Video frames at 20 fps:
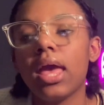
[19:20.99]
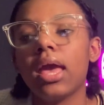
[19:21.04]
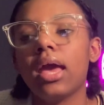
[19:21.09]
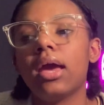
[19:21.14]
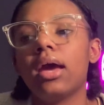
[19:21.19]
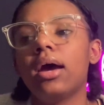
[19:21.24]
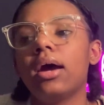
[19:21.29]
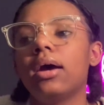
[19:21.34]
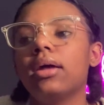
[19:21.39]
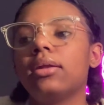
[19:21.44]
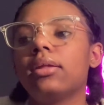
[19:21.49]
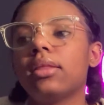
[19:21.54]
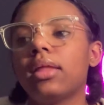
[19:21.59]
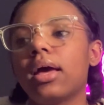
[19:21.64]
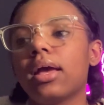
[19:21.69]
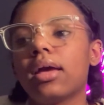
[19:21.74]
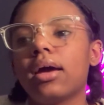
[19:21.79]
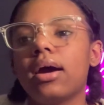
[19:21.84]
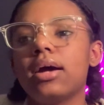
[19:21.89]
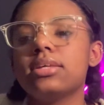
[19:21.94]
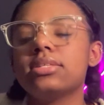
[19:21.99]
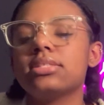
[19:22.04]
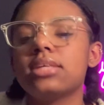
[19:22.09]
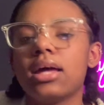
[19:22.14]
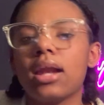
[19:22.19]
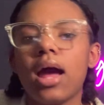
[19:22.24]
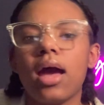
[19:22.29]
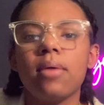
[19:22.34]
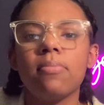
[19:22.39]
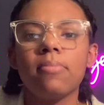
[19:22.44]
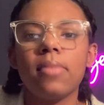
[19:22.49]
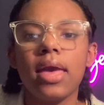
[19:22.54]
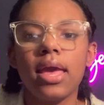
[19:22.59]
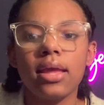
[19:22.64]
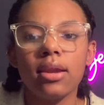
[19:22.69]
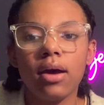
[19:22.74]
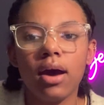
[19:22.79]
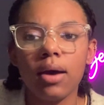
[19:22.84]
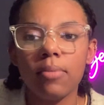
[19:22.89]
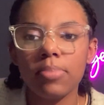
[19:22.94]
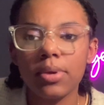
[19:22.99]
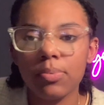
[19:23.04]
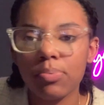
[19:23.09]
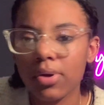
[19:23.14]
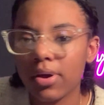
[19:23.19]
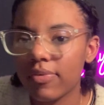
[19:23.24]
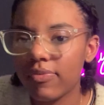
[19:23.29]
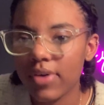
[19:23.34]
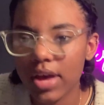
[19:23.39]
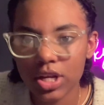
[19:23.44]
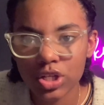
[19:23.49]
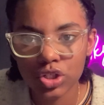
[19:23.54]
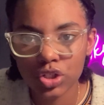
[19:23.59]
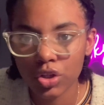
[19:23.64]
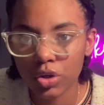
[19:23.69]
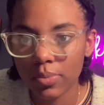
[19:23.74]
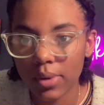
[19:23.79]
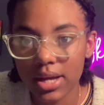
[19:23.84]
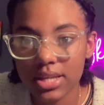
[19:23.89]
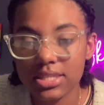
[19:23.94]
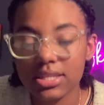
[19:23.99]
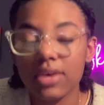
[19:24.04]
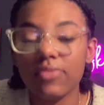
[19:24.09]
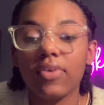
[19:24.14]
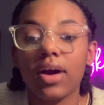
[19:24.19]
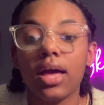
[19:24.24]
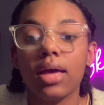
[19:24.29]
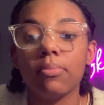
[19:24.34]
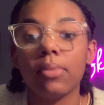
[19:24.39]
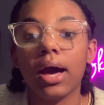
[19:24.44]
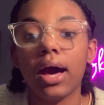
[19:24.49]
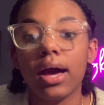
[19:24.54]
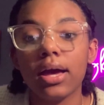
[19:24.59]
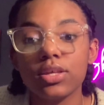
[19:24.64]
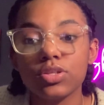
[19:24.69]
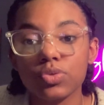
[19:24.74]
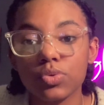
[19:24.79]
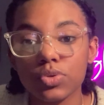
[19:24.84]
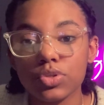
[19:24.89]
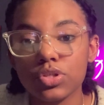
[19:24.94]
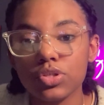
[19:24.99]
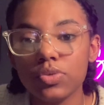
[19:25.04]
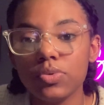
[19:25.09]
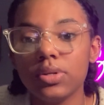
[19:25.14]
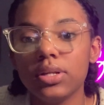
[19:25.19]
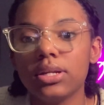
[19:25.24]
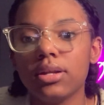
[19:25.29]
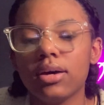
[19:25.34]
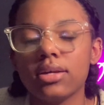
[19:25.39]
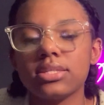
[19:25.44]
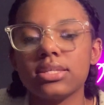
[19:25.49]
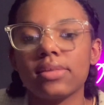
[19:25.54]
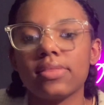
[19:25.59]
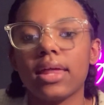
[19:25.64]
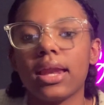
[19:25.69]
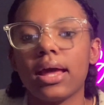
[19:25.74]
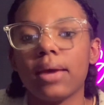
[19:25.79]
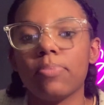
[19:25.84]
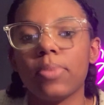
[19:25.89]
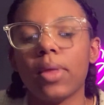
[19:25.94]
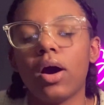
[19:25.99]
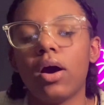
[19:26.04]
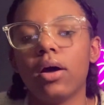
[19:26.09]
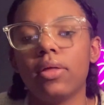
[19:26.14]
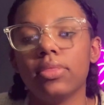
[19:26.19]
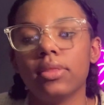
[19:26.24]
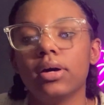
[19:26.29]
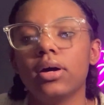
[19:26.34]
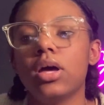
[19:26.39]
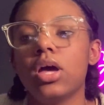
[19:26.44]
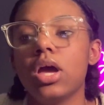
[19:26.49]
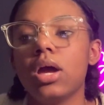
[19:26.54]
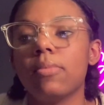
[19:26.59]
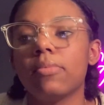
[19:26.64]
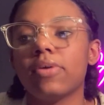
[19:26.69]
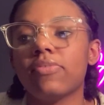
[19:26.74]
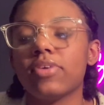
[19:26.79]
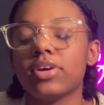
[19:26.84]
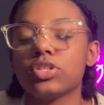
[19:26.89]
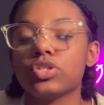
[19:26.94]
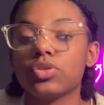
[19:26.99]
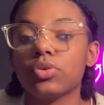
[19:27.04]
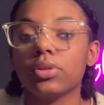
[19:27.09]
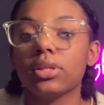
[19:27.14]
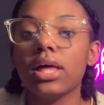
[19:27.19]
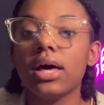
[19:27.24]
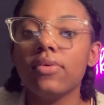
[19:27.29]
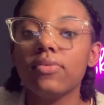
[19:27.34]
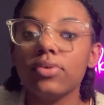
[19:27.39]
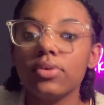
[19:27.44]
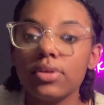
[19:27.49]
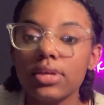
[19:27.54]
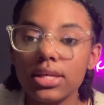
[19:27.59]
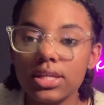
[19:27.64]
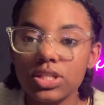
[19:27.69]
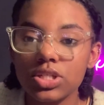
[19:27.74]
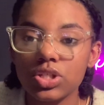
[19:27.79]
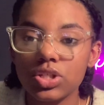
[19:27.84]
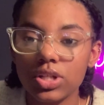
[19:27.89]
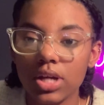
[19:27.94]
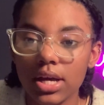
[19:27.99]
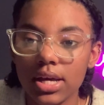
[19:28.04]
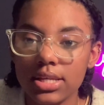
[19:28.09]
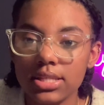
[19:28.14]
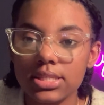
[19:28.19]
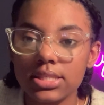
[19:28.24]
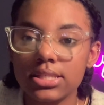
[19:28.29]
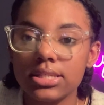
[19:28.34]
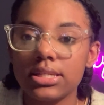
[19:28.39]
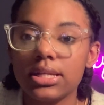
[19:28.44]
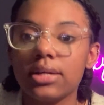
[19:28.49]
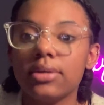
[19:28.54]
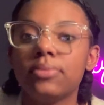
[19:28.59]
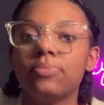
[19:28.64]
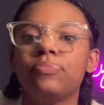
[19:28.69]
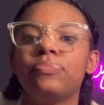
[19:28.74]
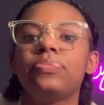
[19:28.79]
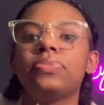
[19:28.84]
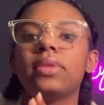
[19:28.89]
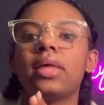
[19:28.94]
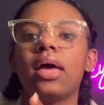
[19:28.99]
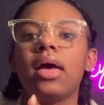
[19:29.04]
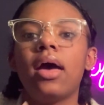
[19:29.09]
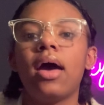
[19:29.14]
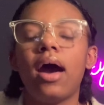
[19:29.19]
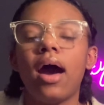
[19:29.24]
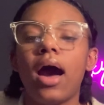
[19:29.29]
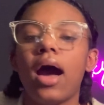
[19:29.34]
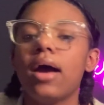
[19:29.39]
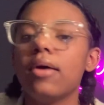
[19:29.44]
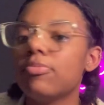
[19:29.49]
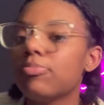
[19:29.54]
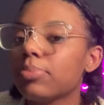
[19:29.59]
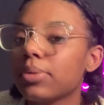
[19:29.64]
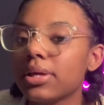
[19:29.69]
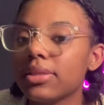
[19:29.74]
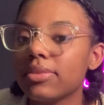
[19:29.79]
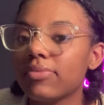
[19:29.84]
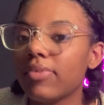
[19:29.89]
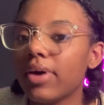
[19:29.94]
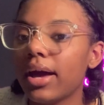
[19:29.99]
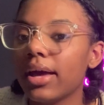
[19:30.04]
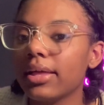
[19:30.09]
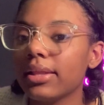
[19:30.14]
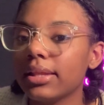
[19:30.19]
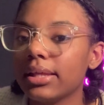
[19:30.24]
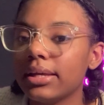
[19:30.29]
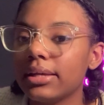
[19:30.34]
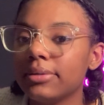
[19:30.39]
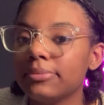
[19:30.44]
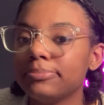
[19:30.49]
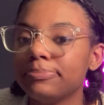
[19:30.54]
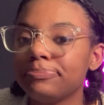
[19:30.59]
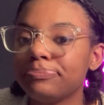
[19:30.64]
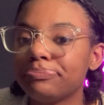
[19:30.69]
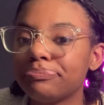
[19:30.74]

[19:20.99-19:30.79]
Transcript: And like I said, I may not be professional myself. I am a high school student, not saying that I'm not on the professional level. It's just I've played the violin.